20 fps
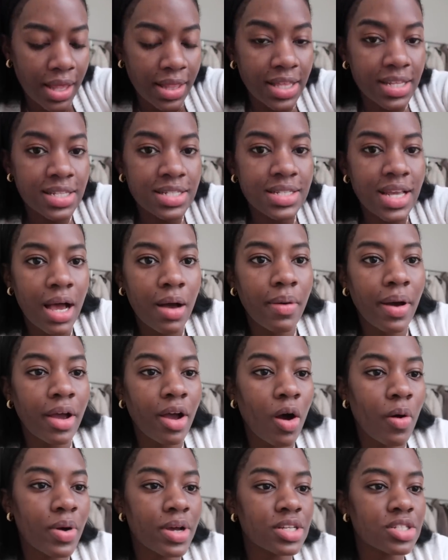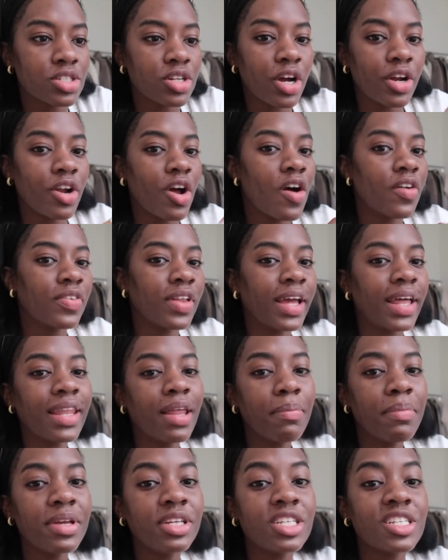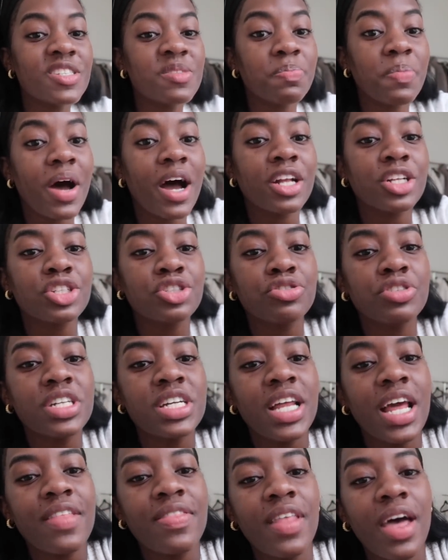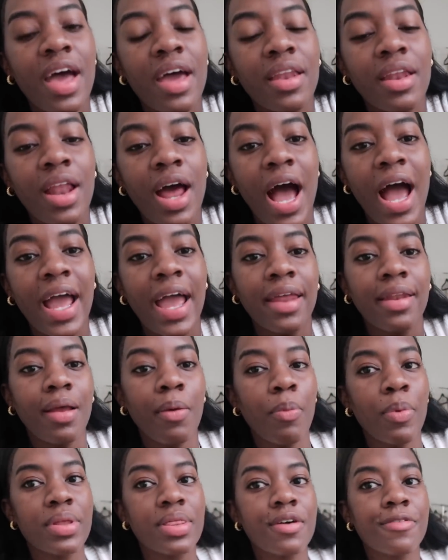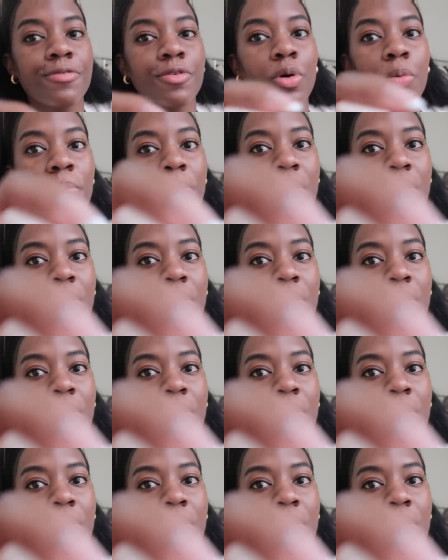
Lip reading: This is how I always start off, like, let me just spot treat, and then I end up with a full